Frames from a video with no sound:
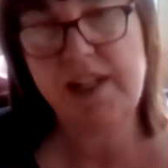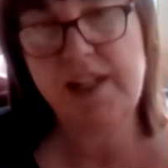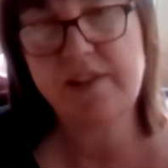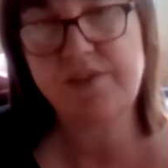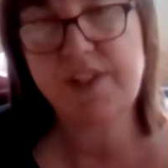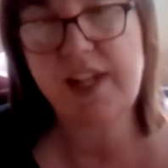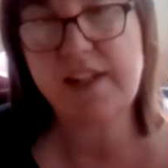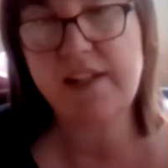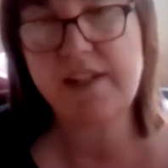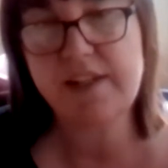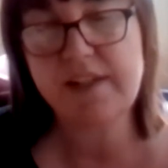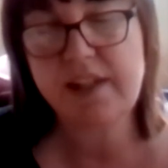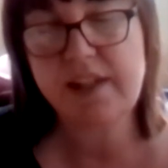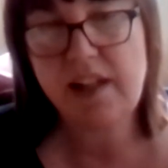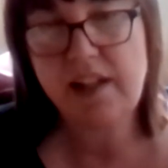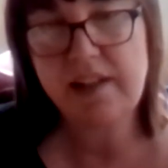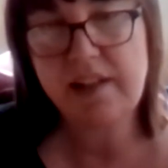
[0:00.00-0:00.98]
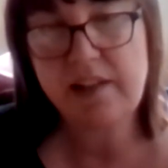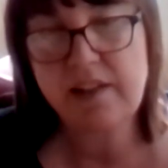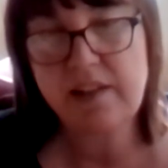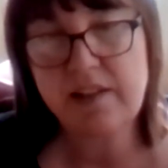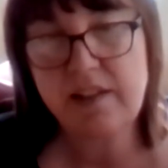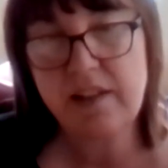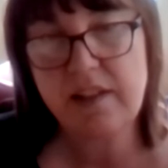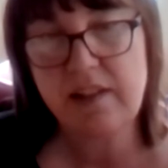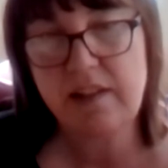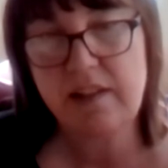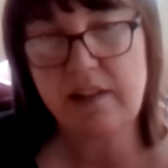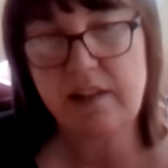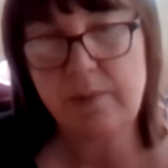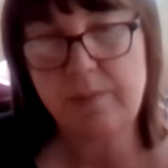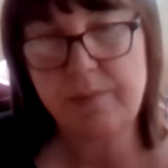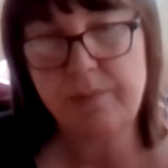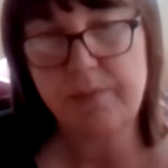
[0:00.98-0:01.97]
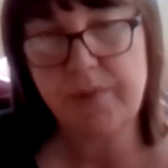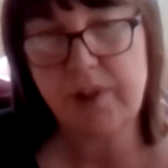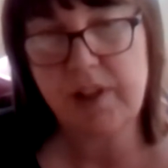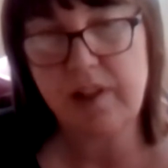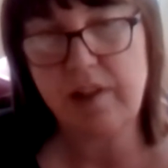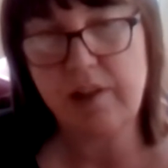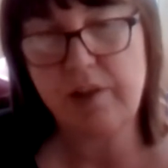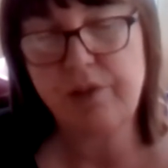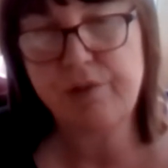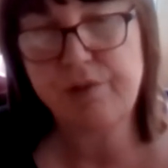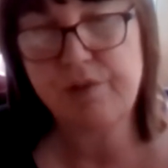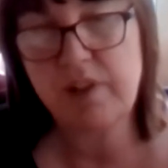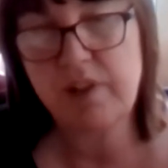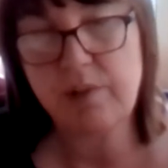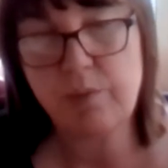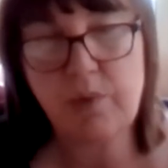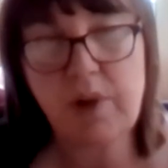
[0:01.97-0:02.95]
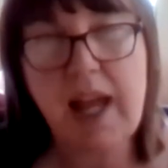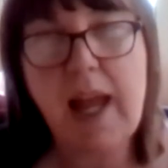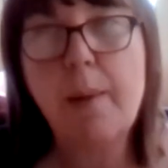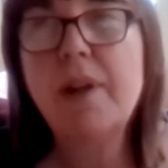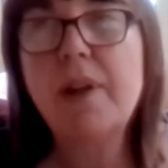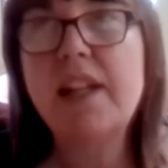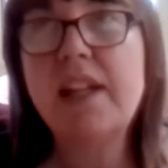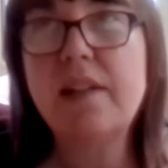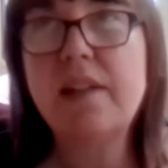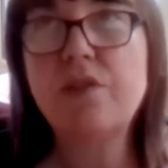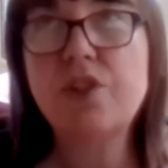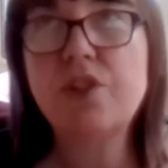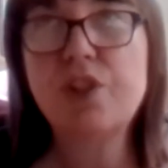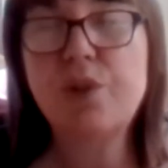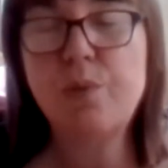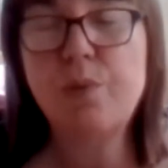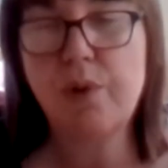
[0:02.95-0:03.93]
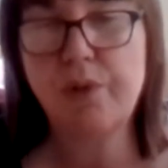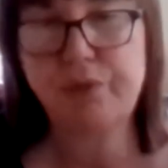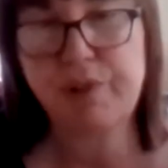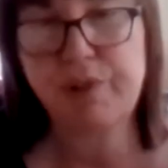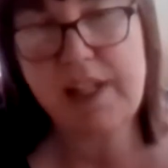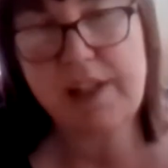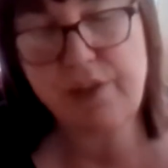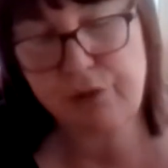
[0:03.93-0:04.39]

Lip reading: piece of data saying that how many 2 or 3